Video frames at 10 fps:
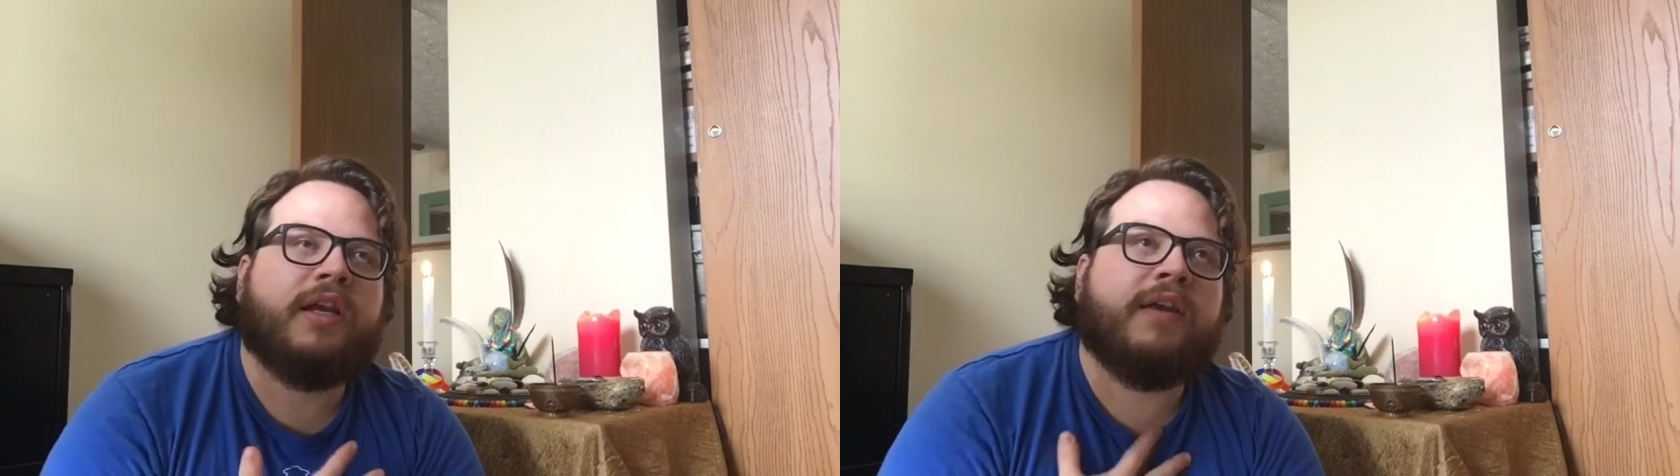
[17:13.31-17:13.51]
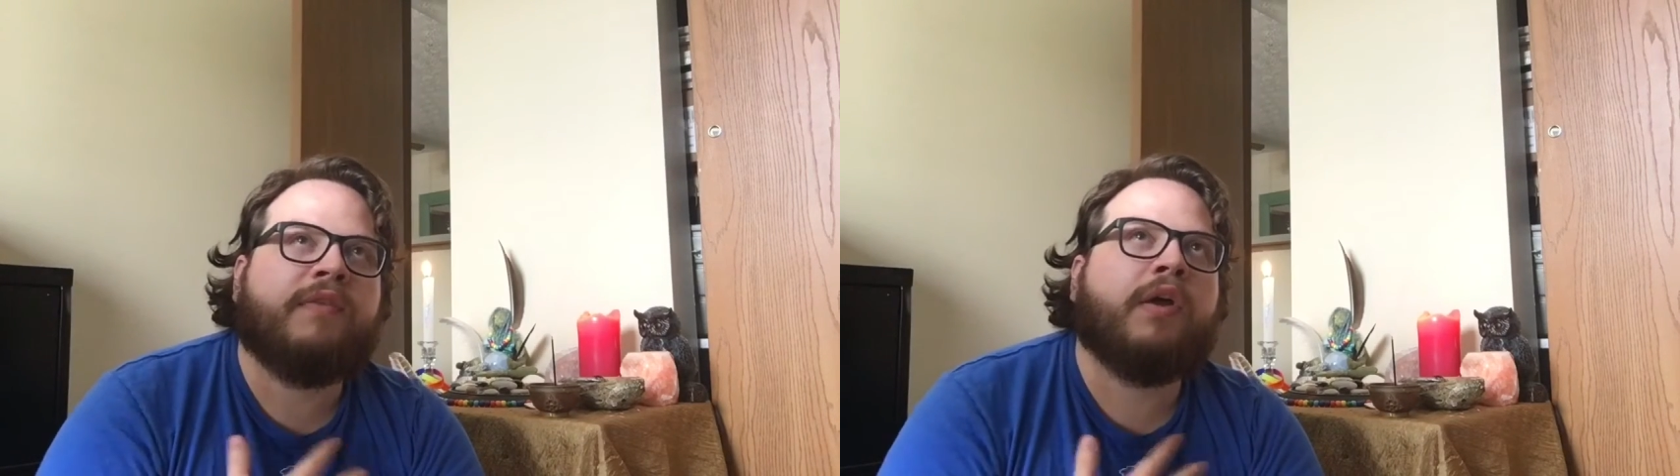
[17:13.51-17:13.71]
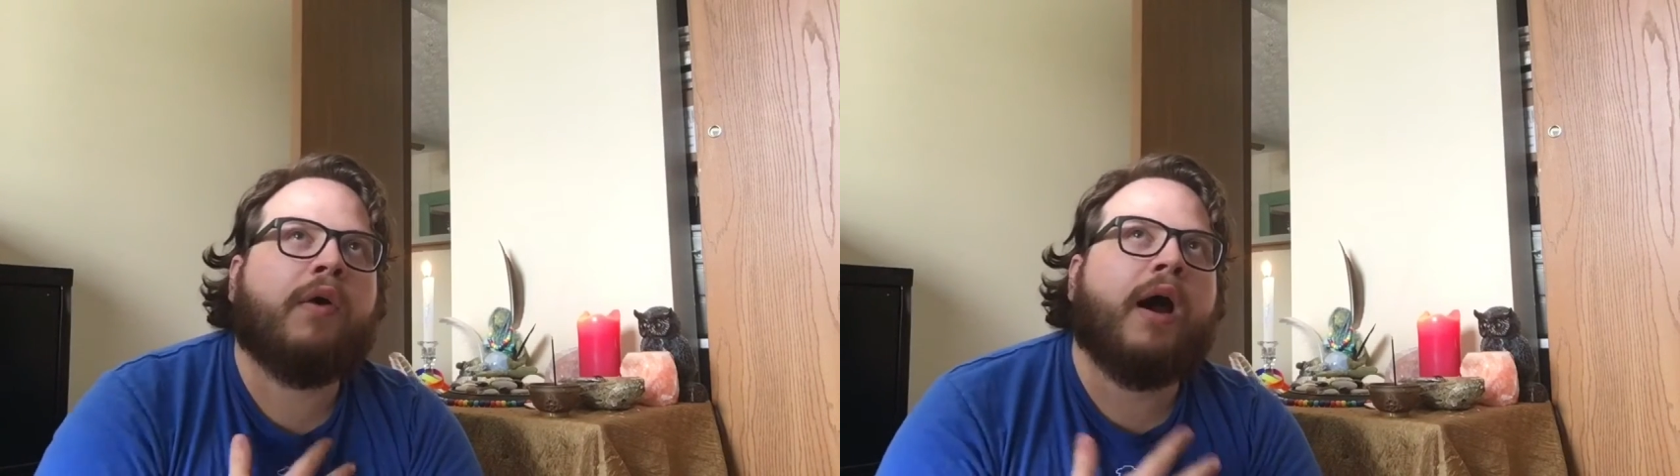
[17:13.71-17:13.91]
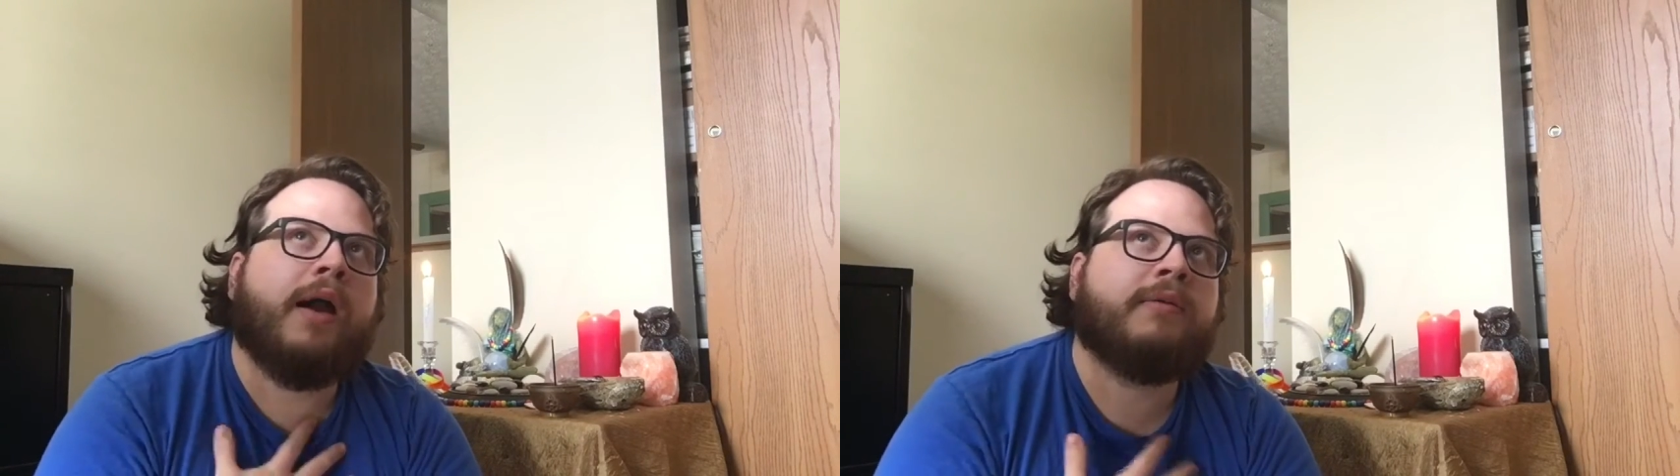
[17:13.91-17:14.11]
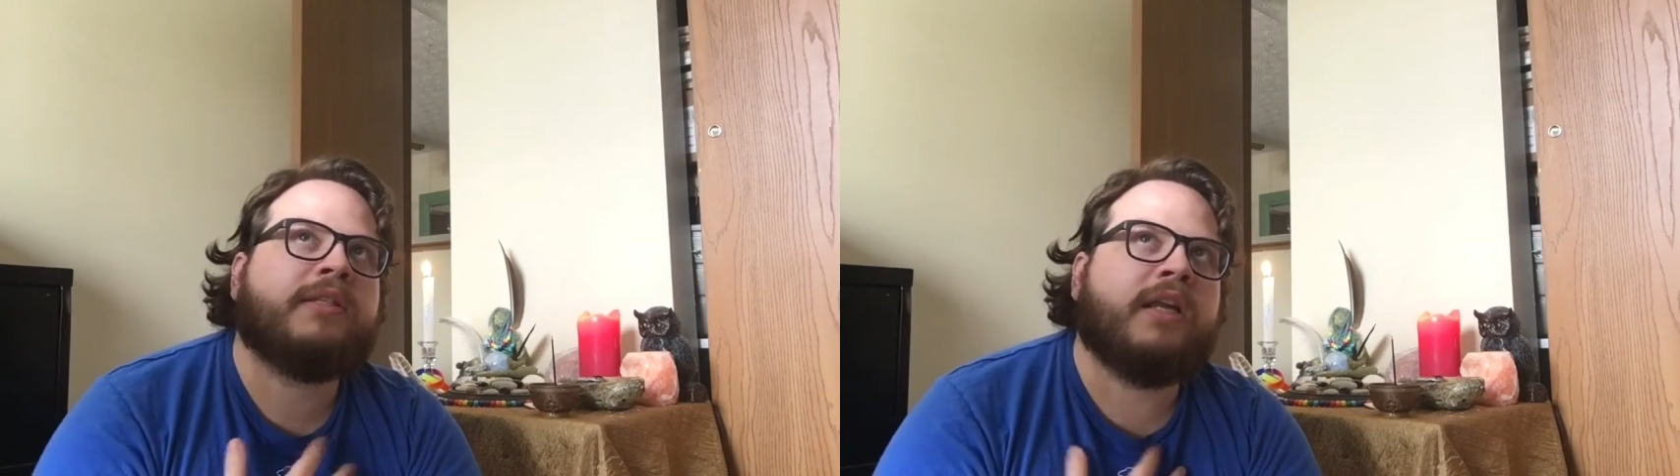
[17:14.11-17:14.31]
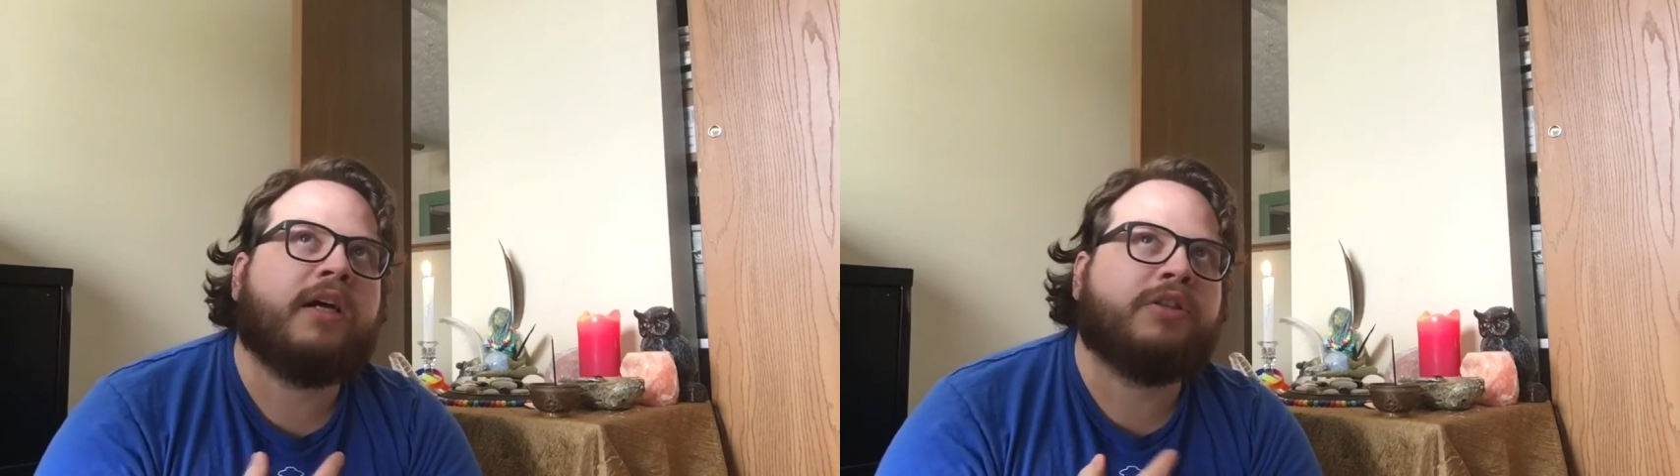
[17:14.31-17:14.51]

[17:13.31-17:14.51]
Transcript: even though I was not